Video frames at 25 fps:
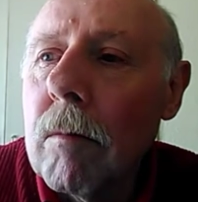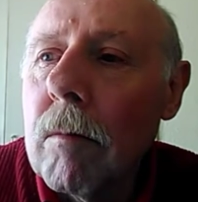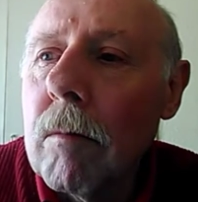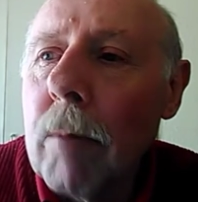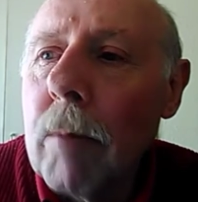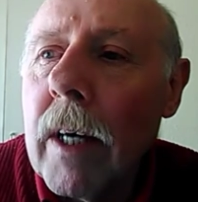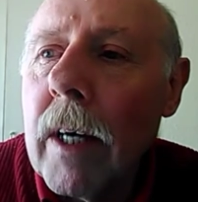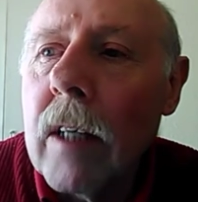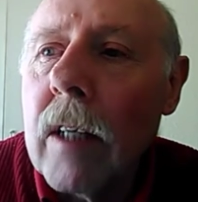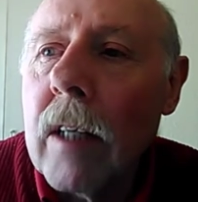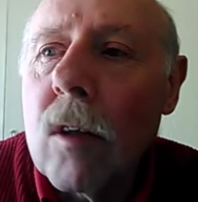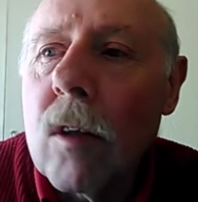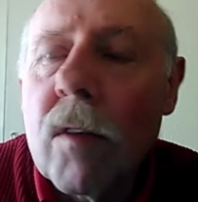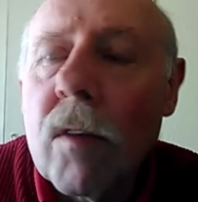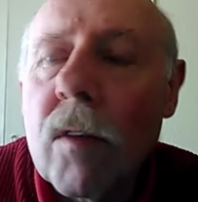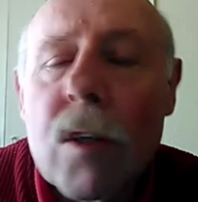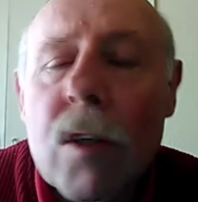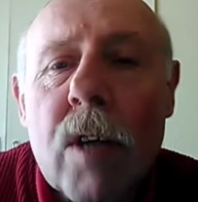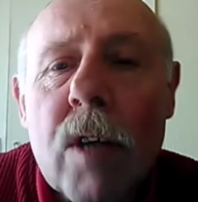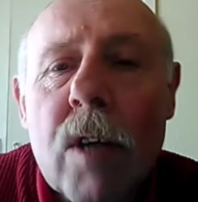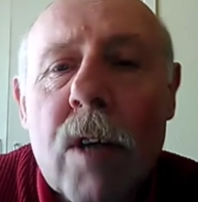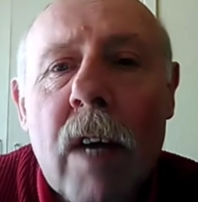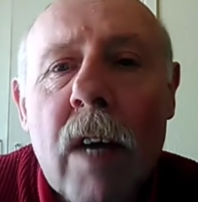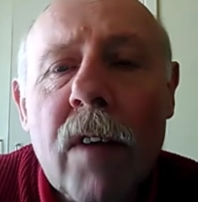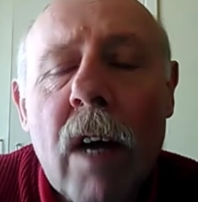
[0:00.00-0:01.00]
betting on the
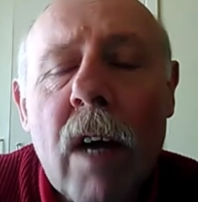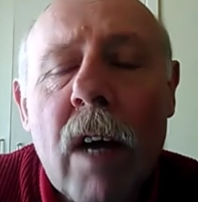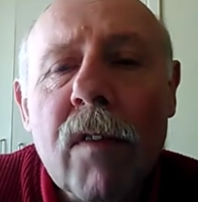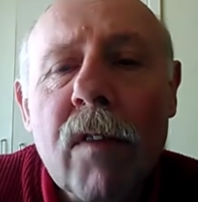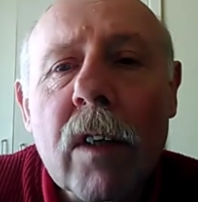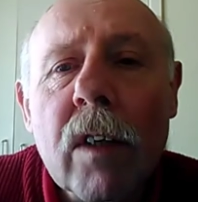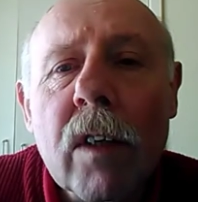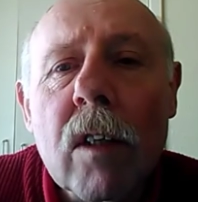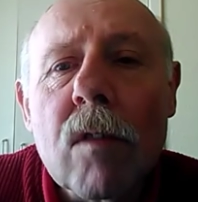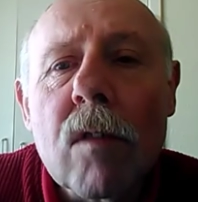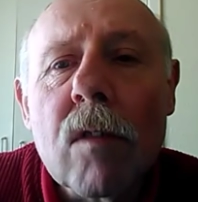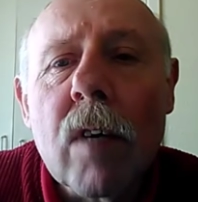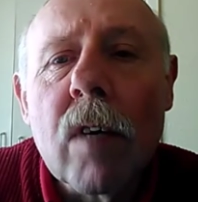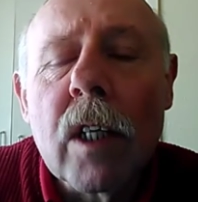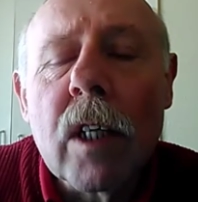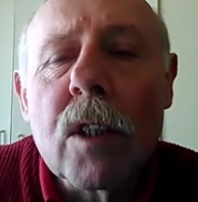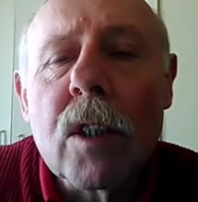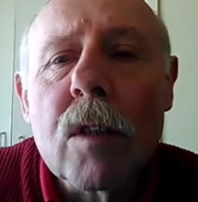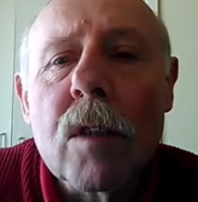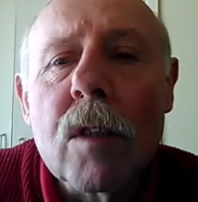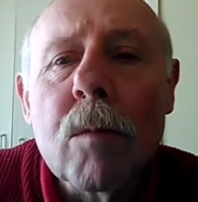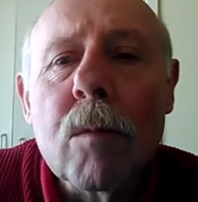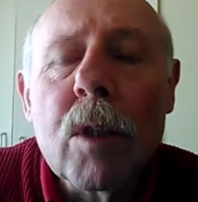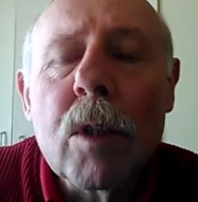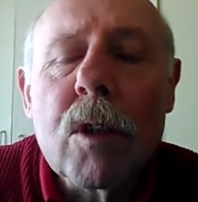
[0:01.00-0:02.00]
South African
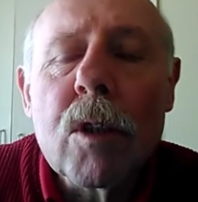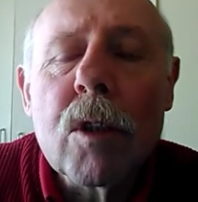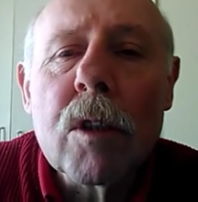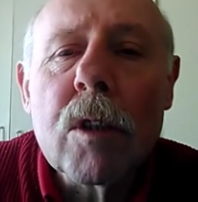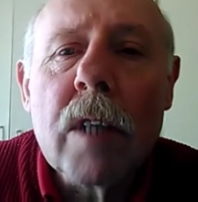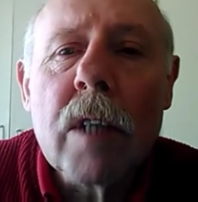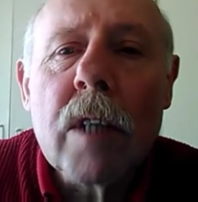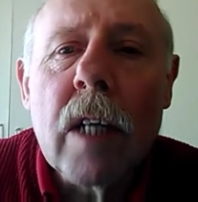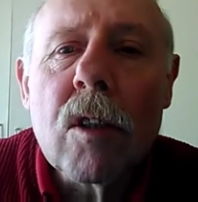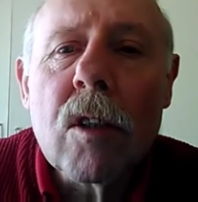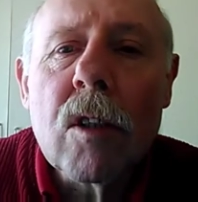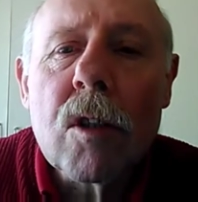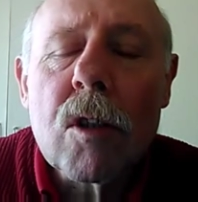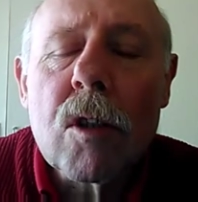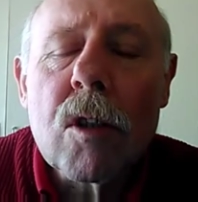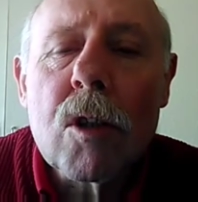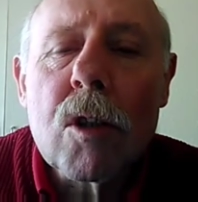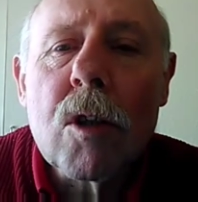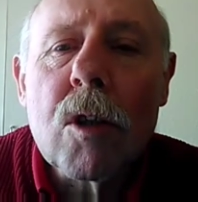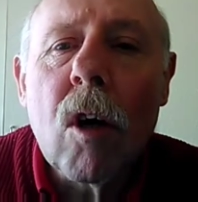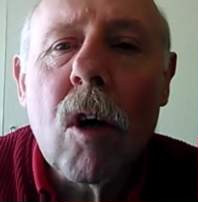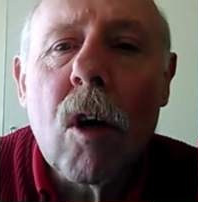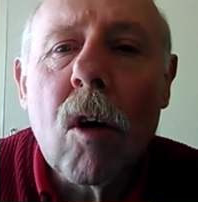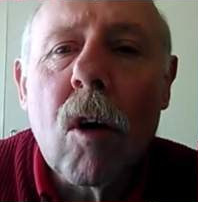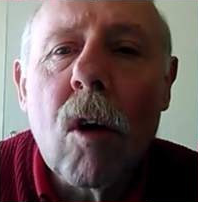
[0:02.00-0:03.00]
racing, which tends to
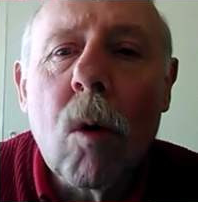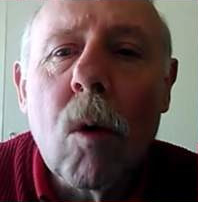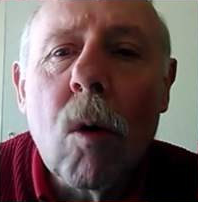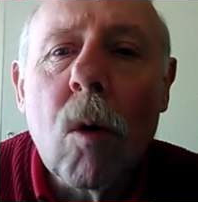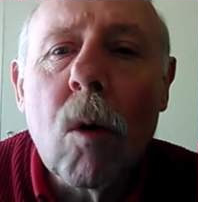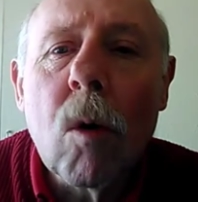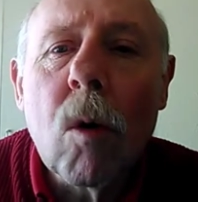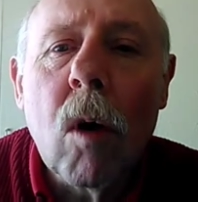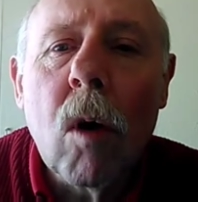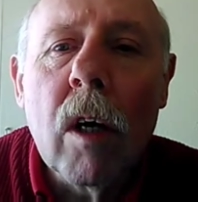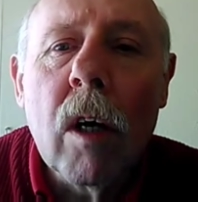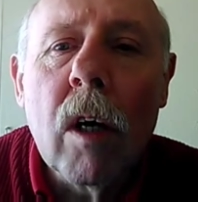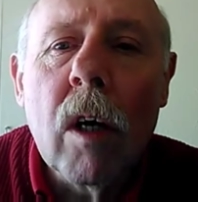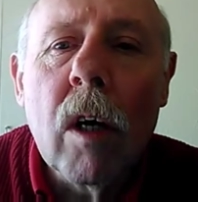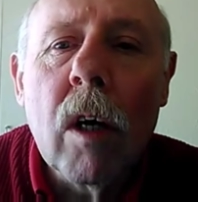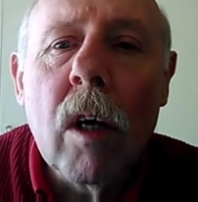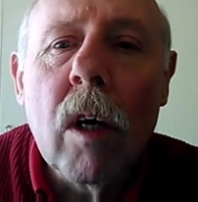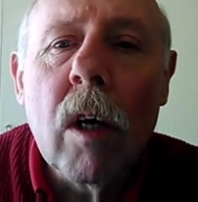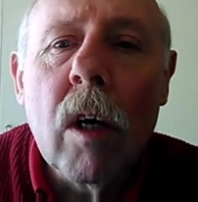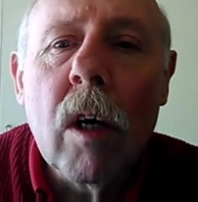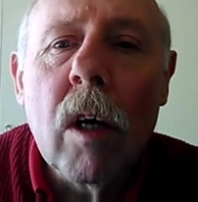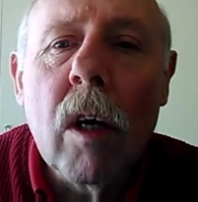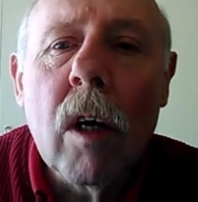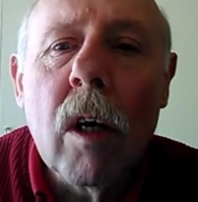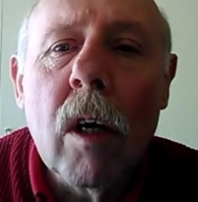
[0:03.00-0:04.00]
start quite
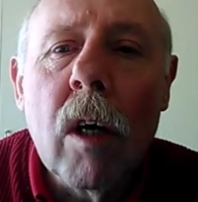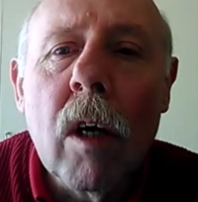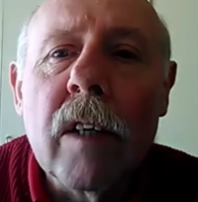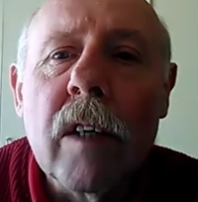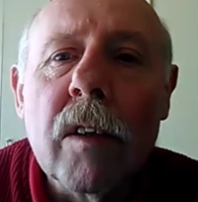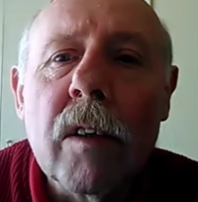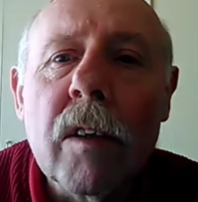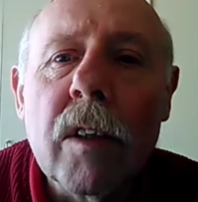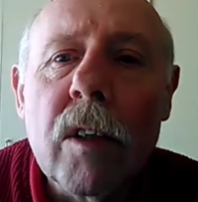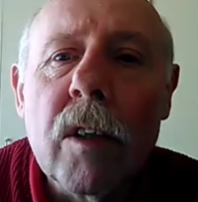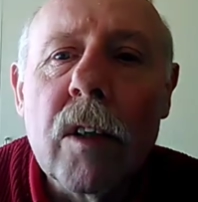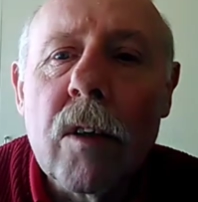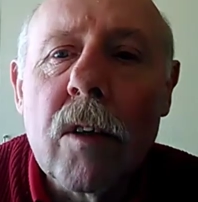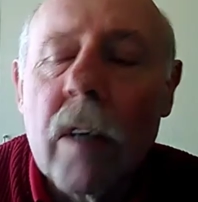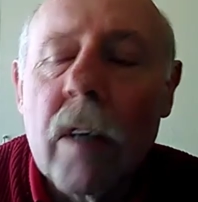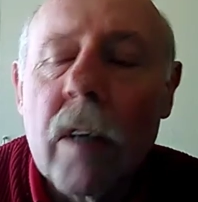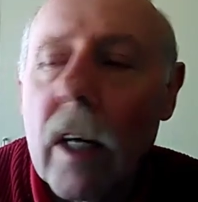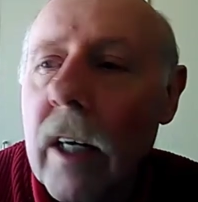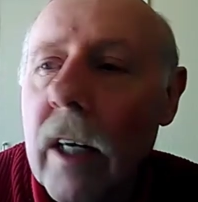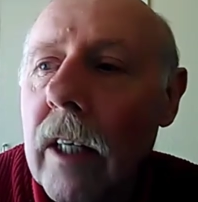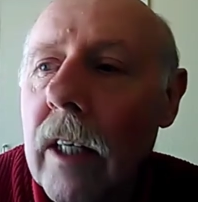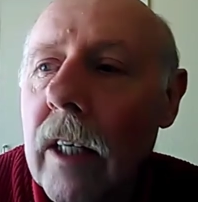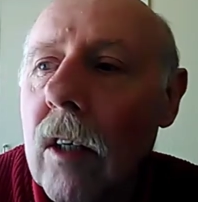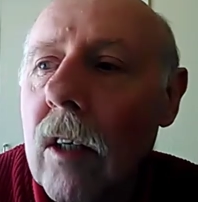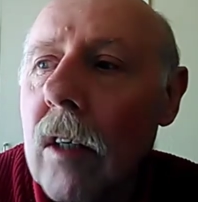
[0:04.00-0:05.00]
early over here in
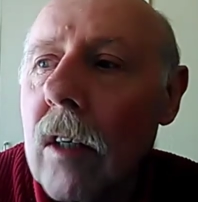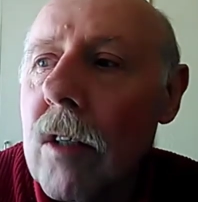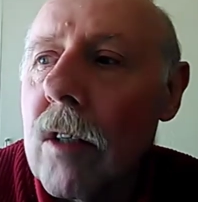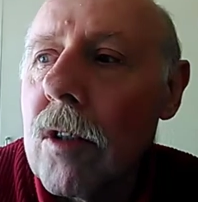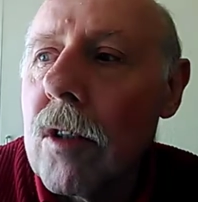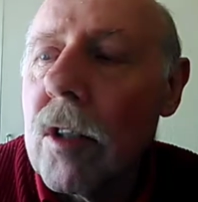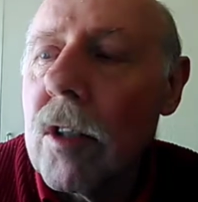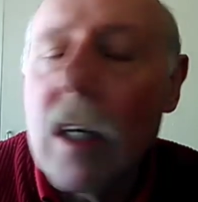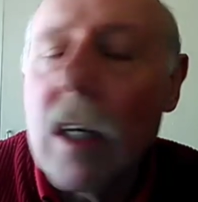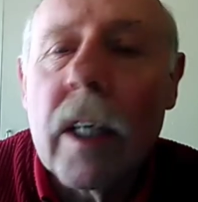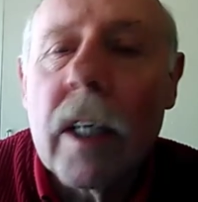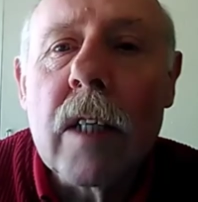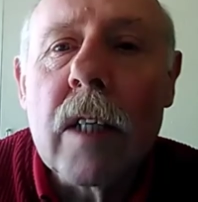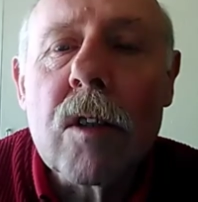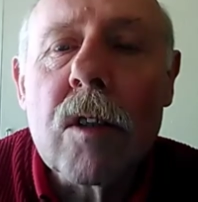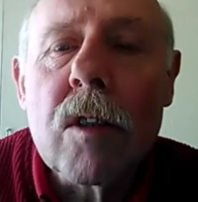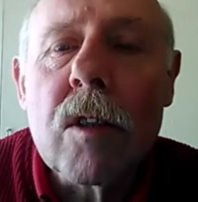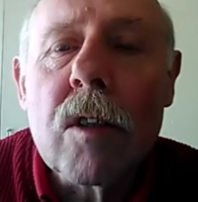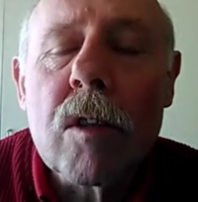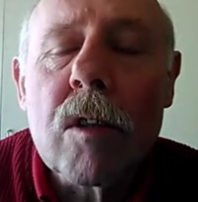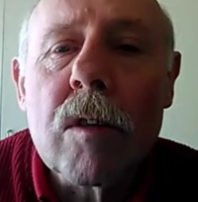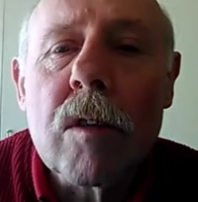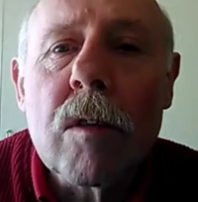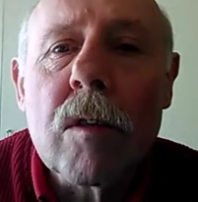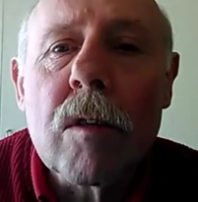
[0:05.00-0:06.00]
the UK. Like today,
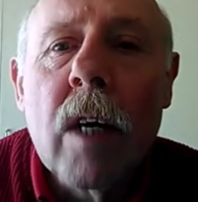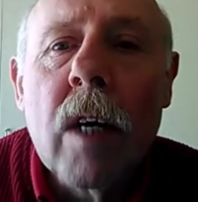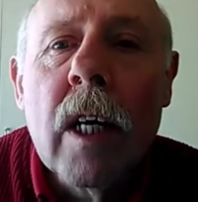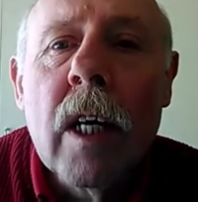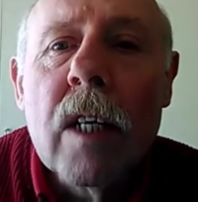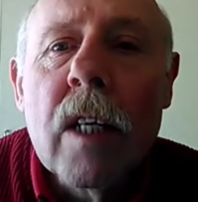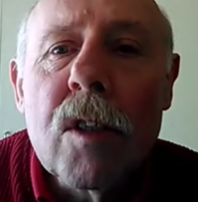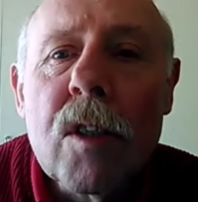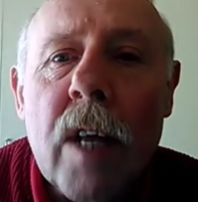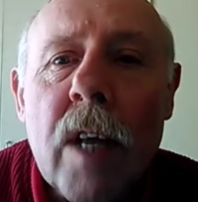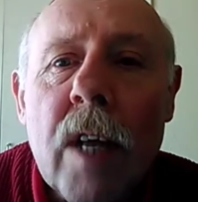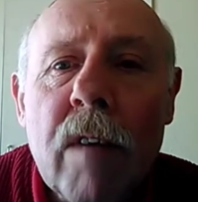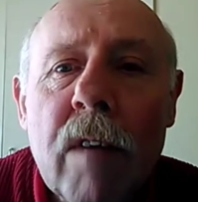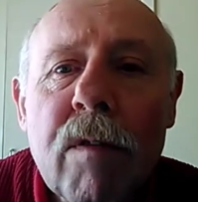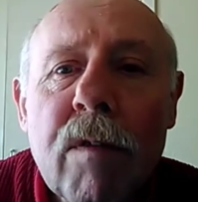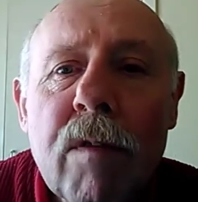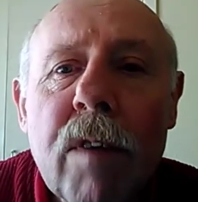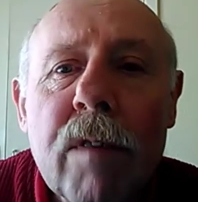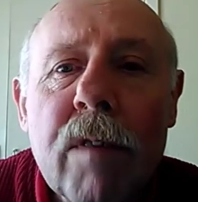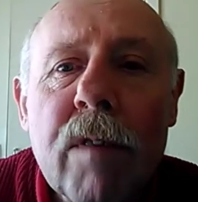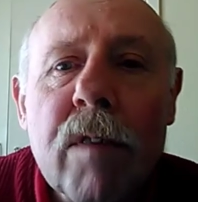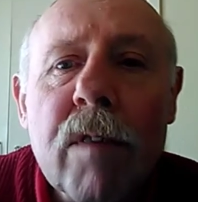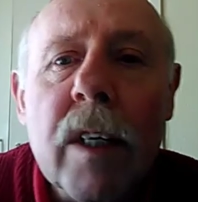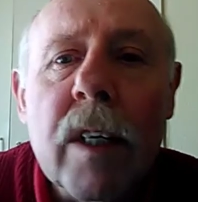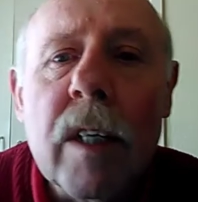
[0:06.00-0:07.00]
it's
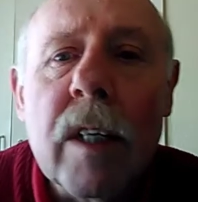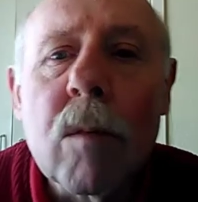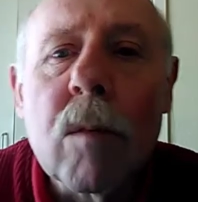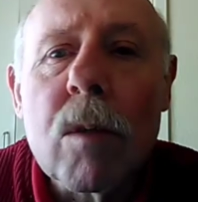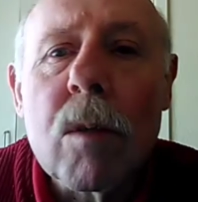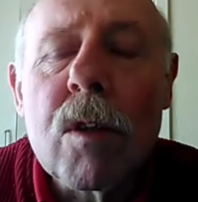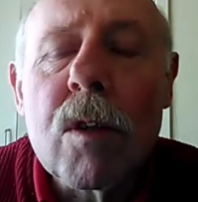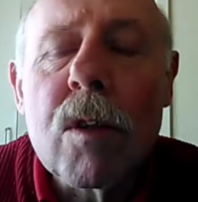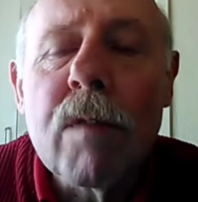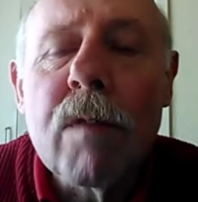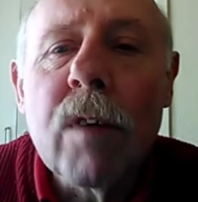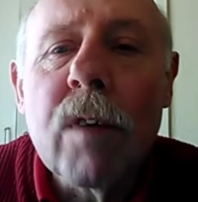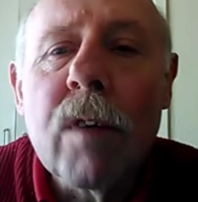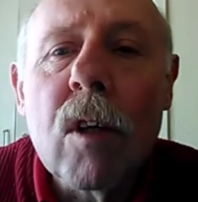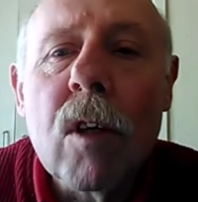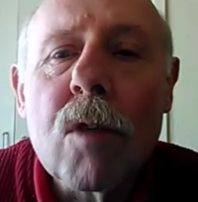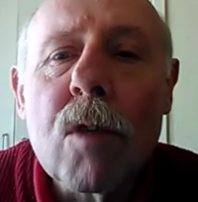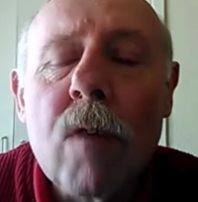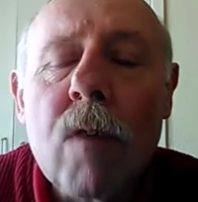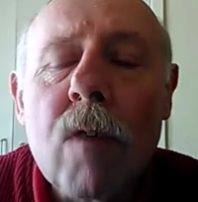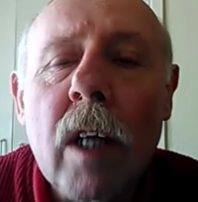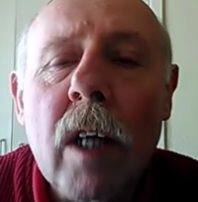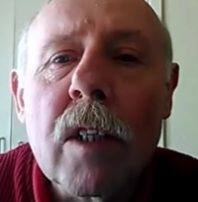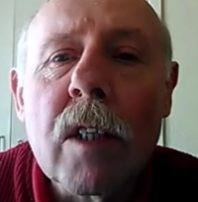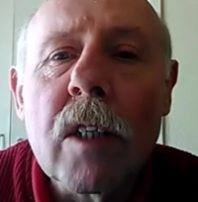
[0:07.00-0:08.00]
10:15 was the
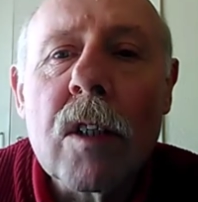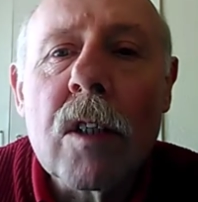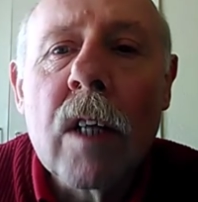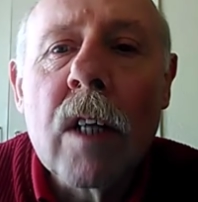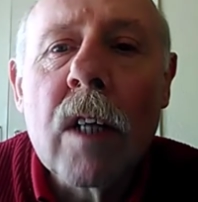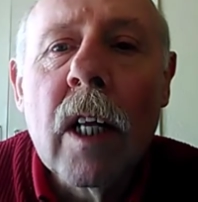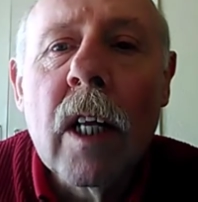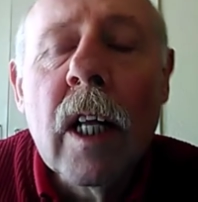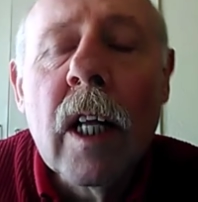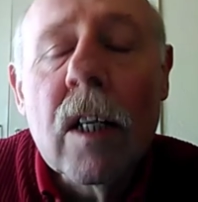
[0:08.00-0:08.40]
first race.